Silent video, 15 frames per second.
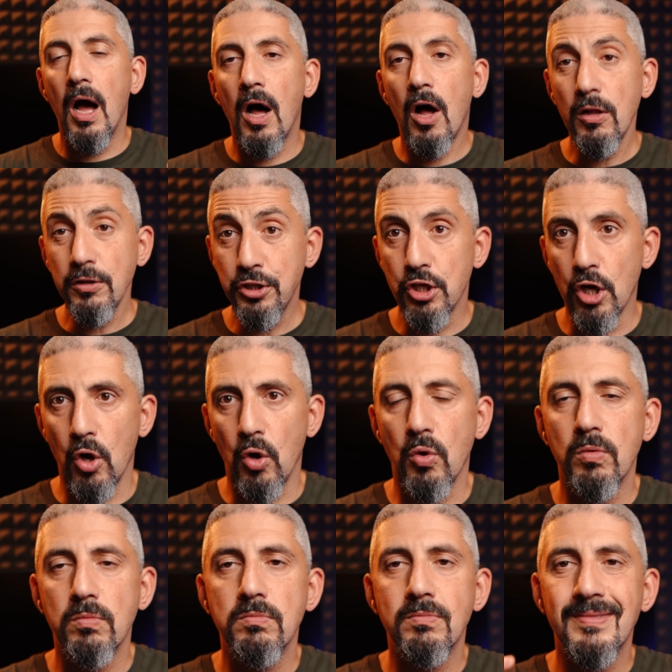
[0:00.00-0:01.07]
Also,
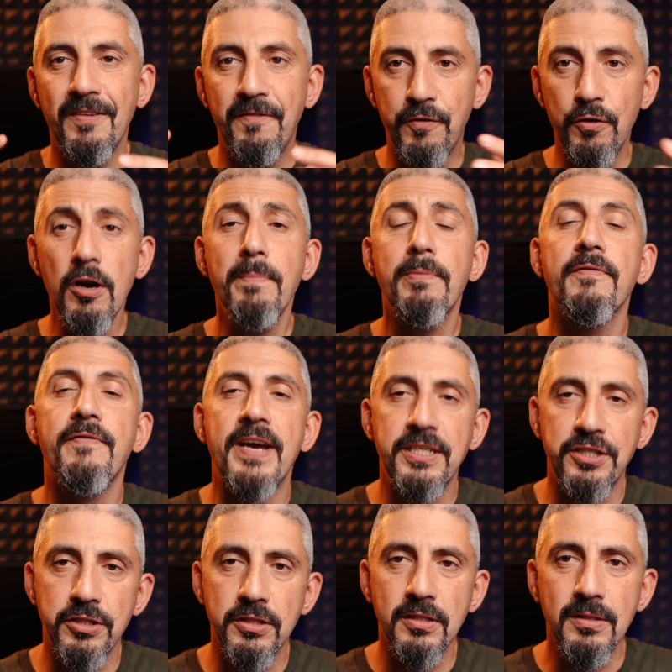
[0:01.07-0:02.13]
if you're a
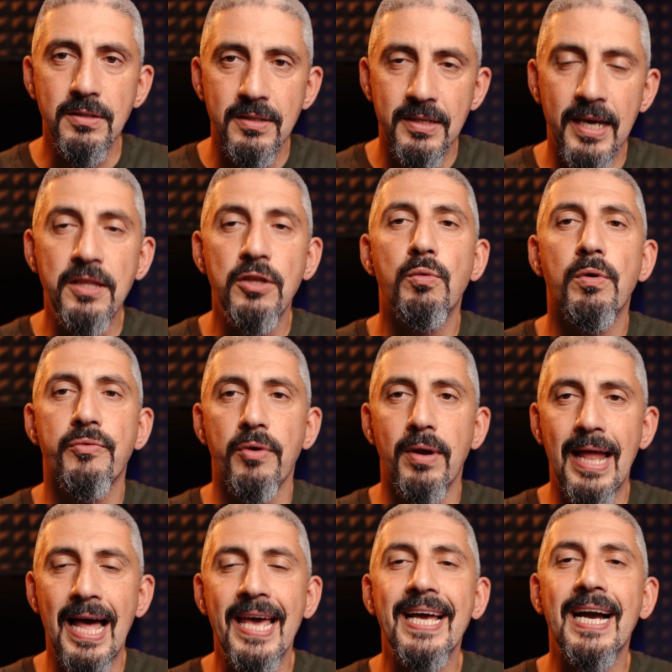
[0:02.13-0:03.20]
professional and you are
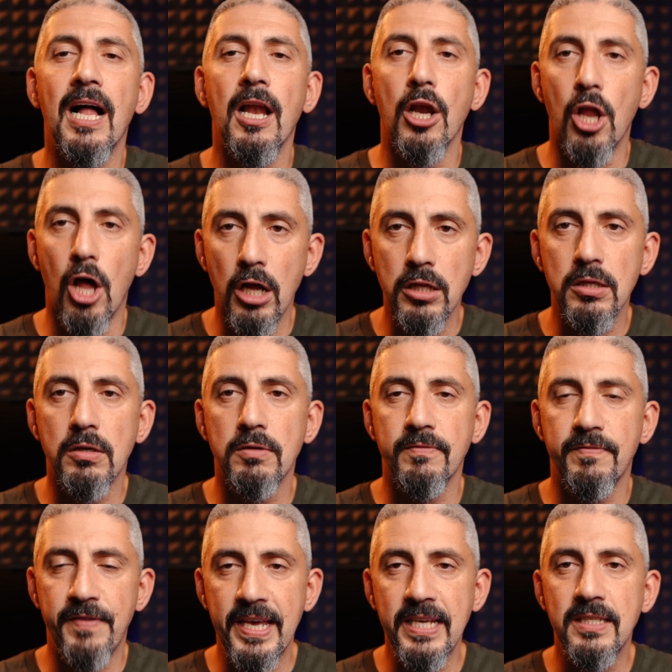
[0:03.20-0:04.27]
relying a lot on
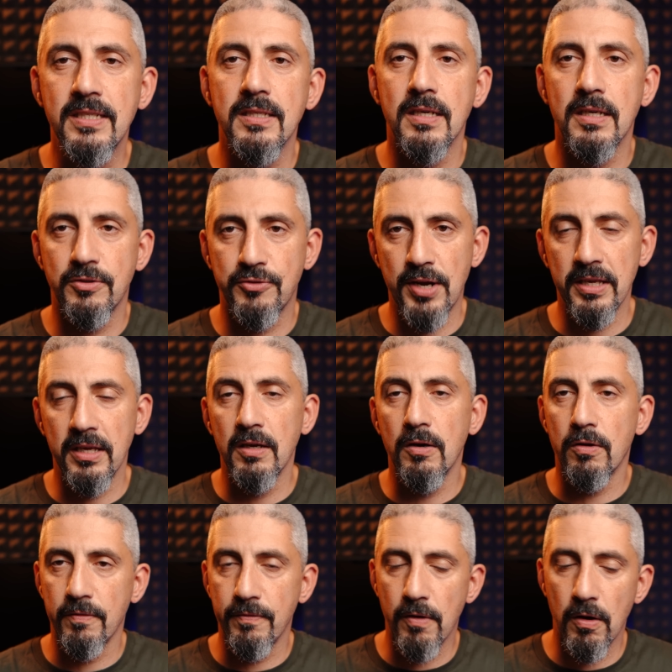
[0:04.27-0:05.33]
face tracking
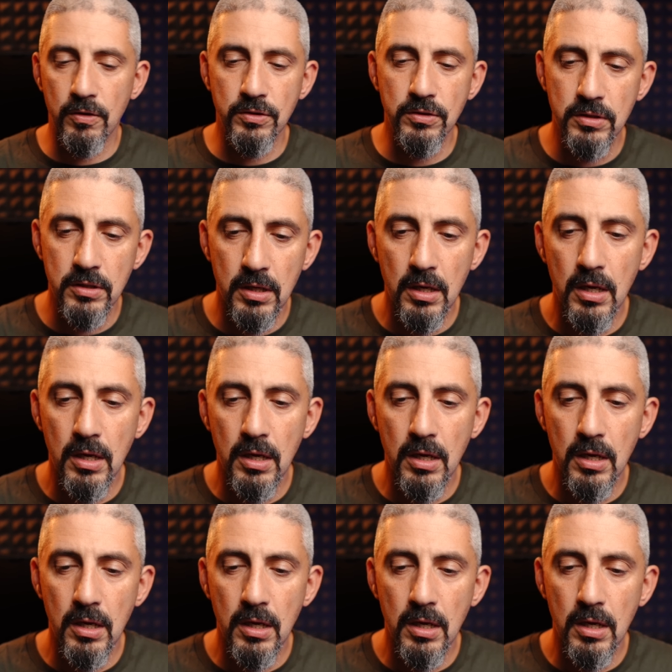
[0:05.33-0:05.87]
autofocus,